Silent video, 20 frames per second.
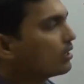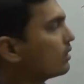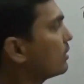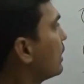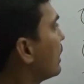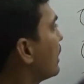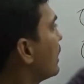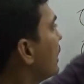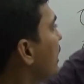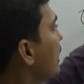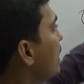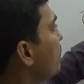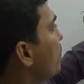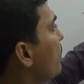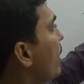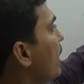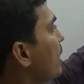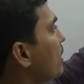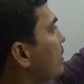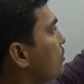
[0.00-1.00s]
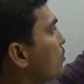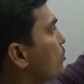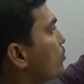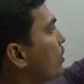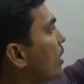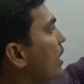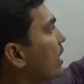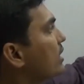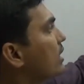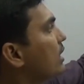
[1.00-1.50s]
the lead bank
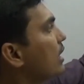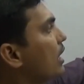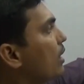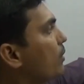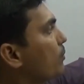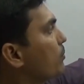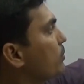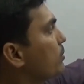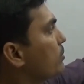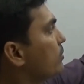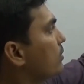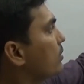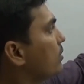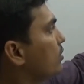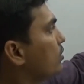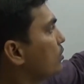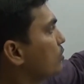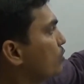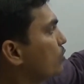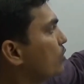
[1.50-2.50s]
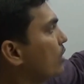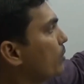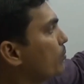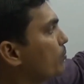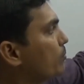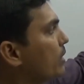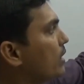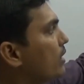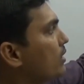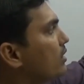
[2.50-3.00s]
should take the should
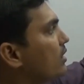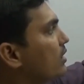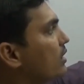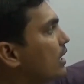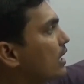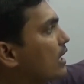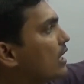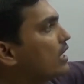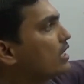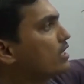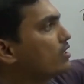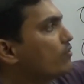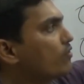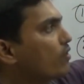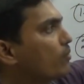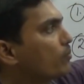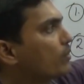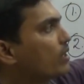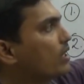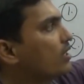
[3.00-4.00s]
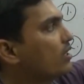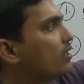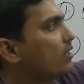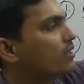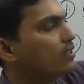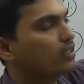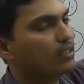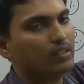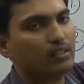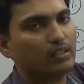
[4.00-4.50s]
obtain the declaration from the
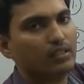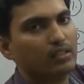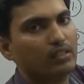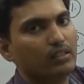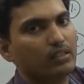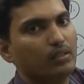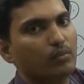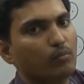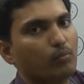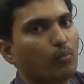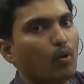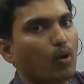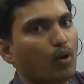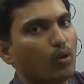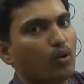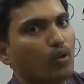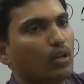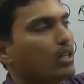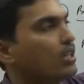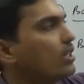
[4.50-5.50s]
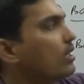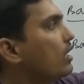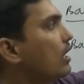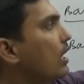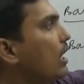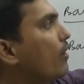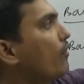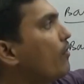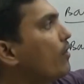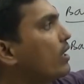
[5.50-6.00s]

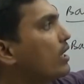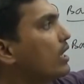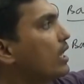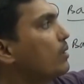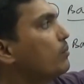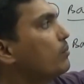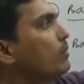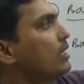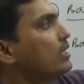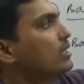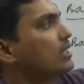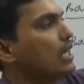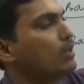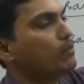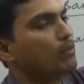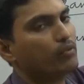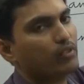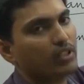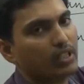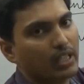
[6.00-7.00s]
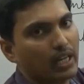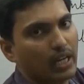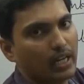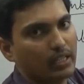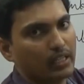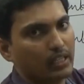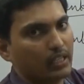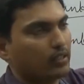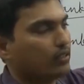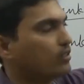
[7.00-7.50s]
borrower every time at the time of the
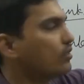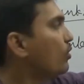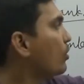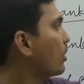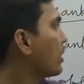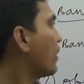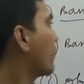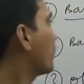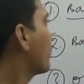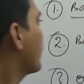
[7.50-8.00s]
granting. Okay,